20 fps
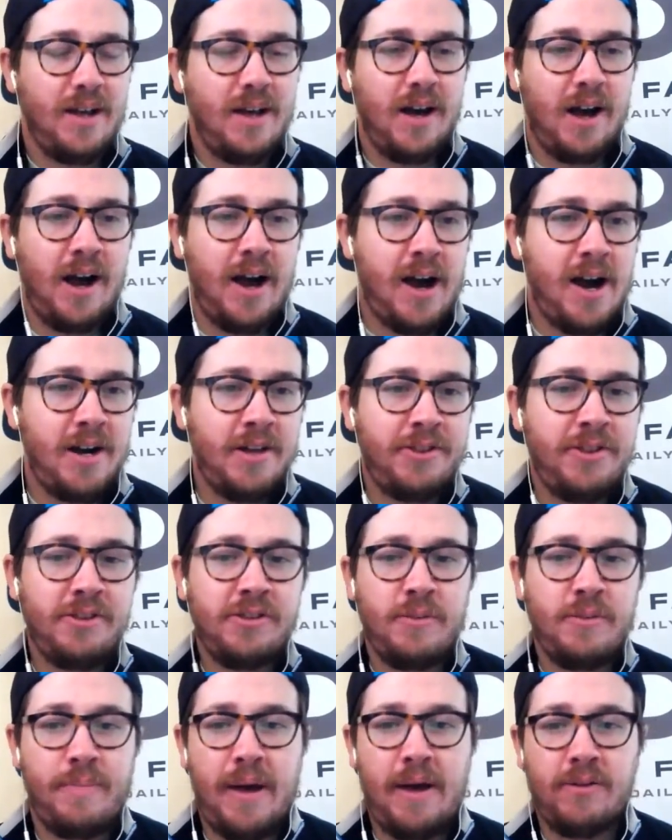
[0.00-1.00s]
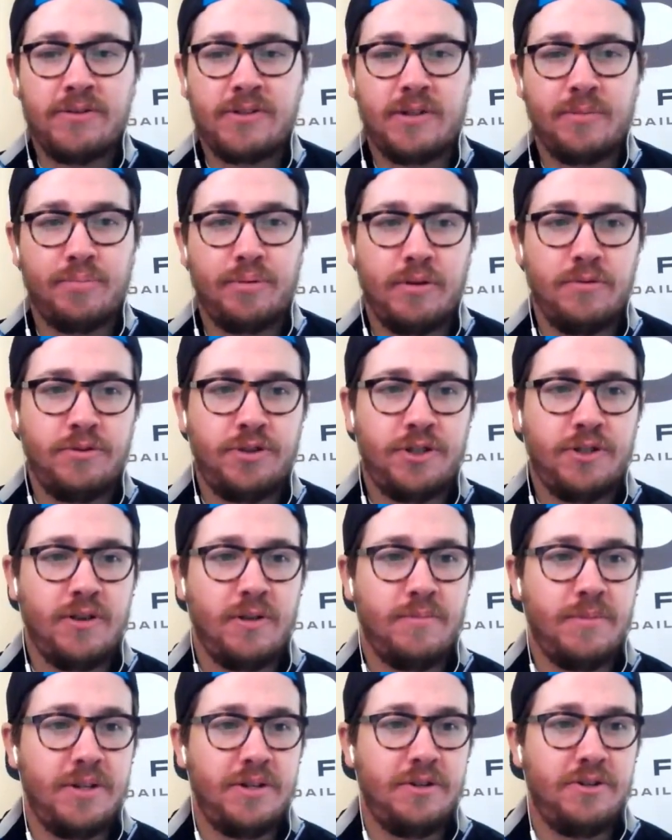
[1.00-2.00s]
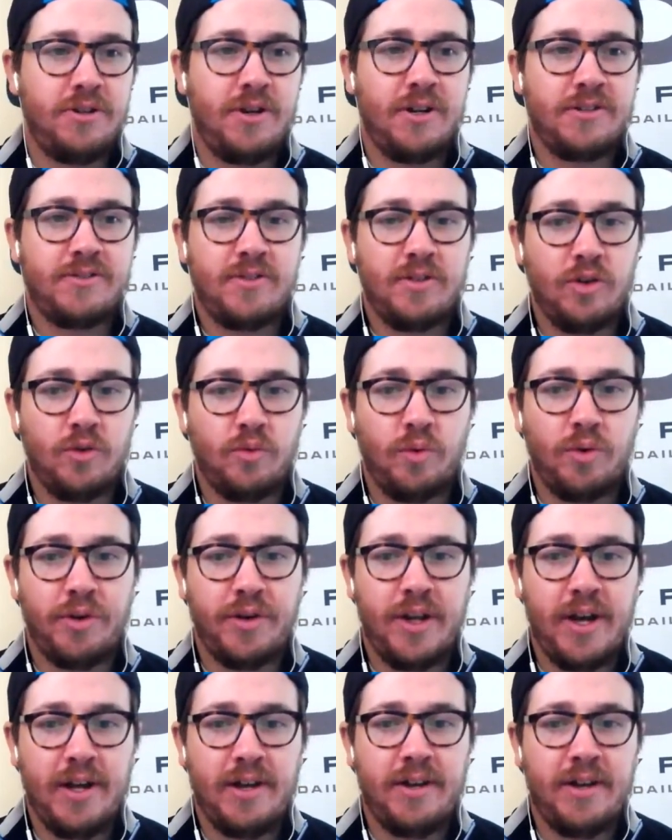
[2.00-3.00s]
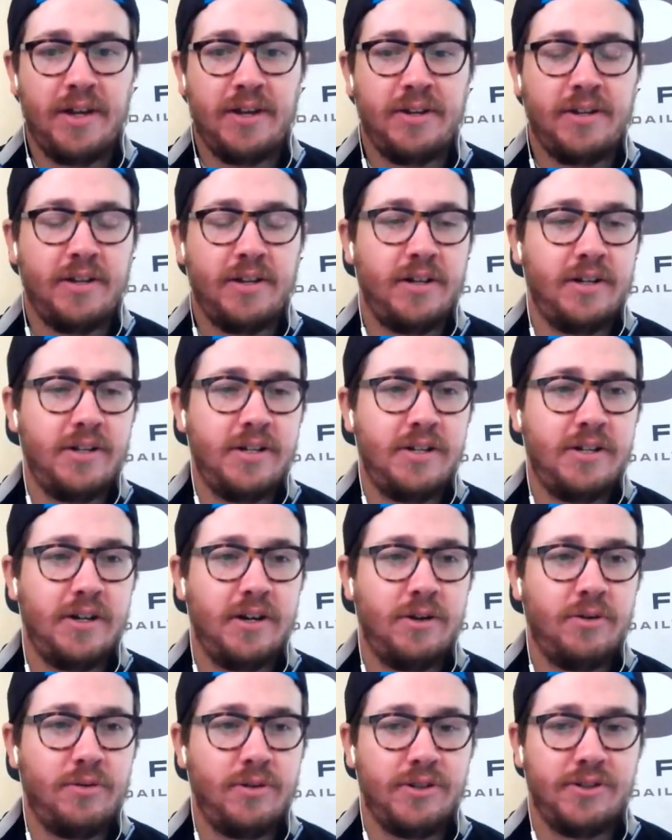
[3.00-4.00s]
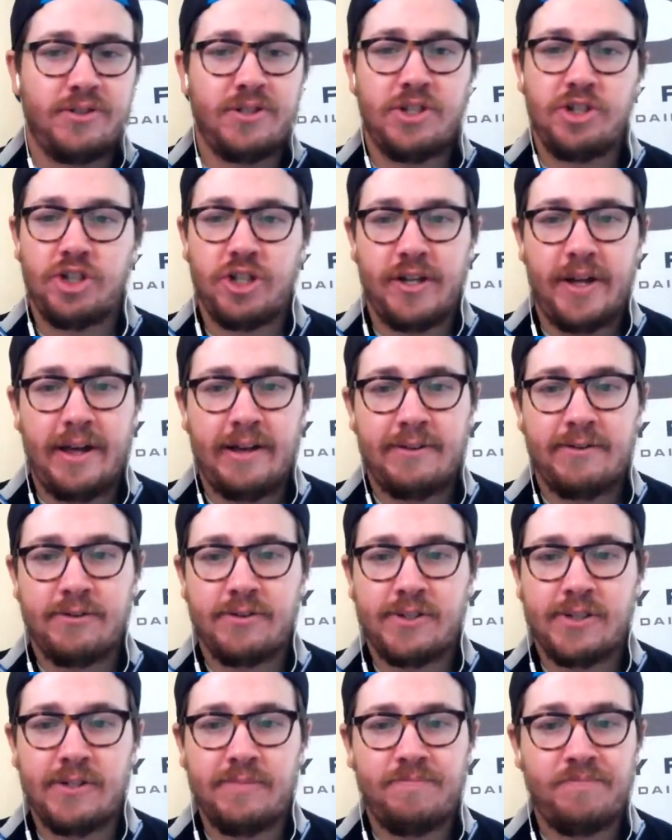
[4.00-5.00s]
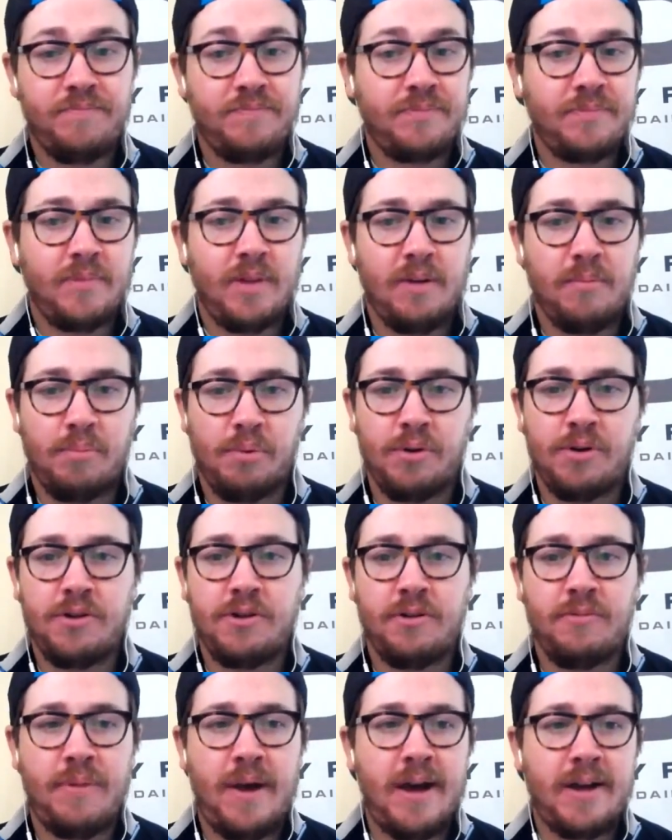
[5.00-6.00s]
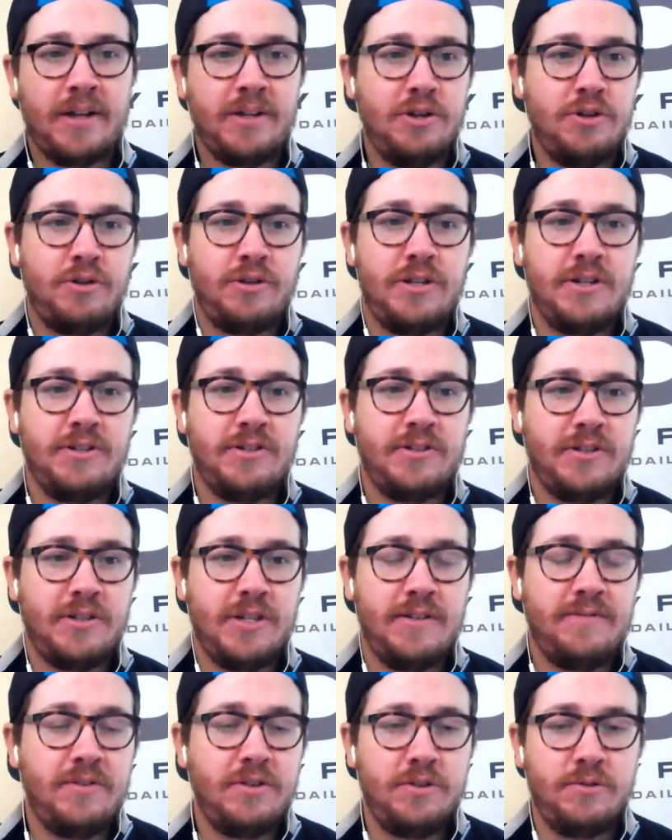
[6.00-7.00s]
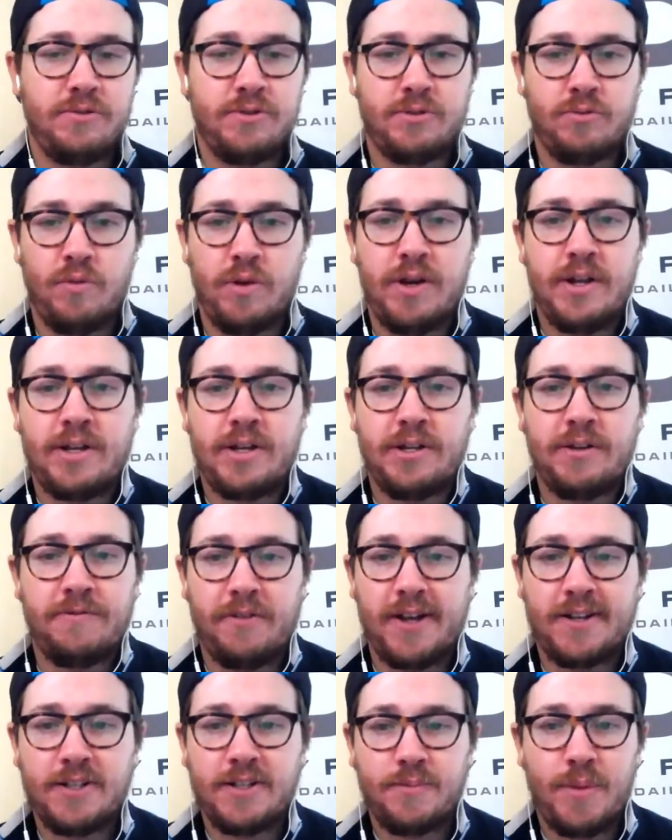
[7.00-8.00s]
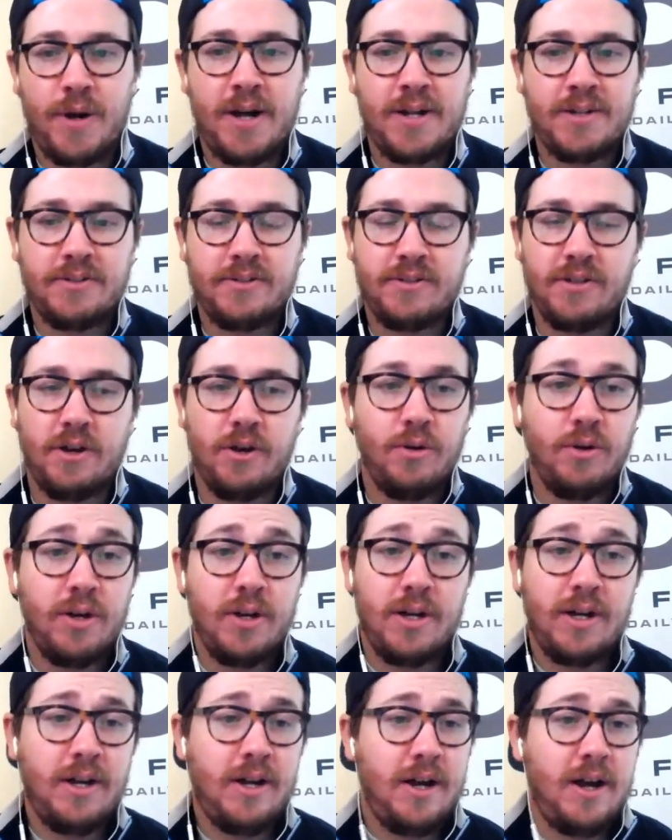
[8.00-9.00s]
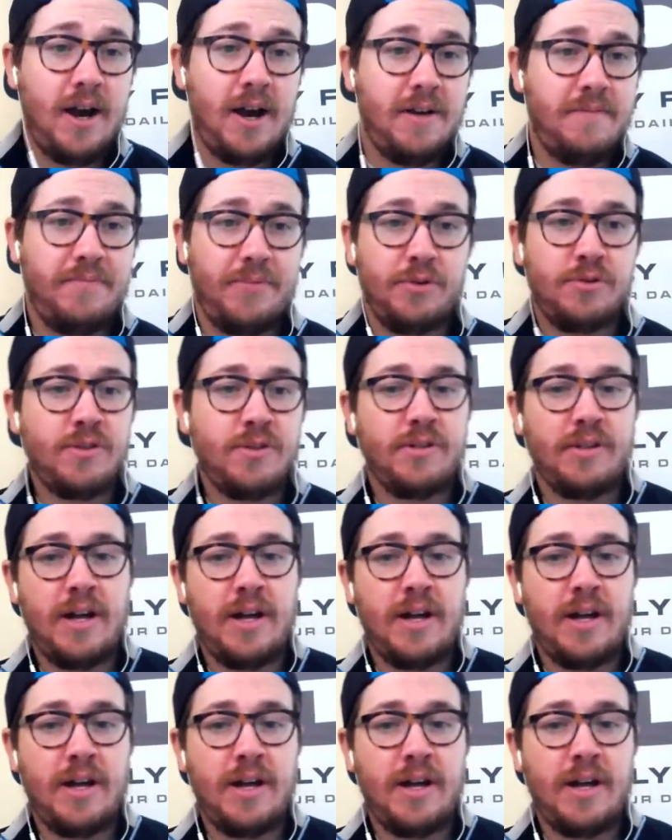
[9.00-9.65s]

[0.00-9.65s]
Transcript: I think the balanced approach here. I mean, tossing a Woodhead and uh, you know a CJ Anderson, pretty good back, and you can use, mm-hmm. even use Riddick in a flex spot. So there's a lot of